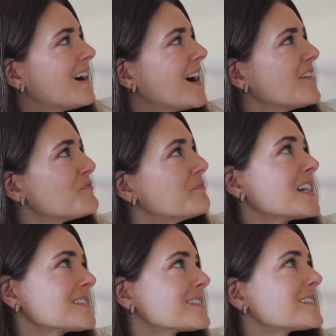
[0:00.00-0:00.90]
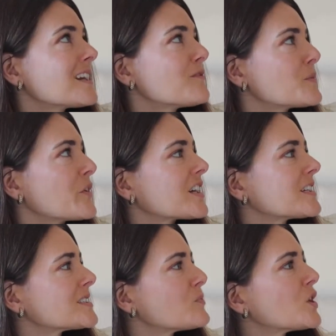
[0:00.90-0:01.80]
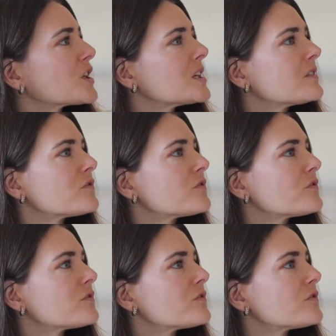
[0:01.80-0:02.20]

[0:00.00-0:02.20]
As I said, I've been working as a blogger